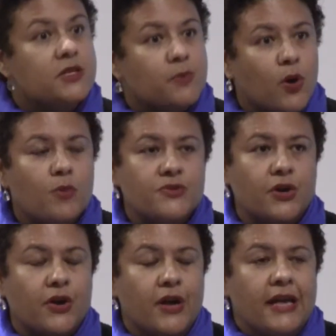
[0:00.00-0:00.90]
These poems
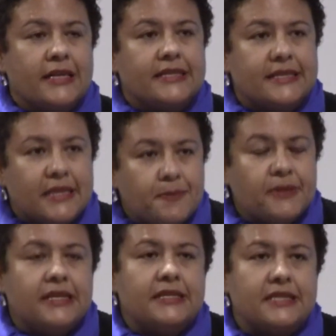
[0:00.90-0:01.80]
are deeply,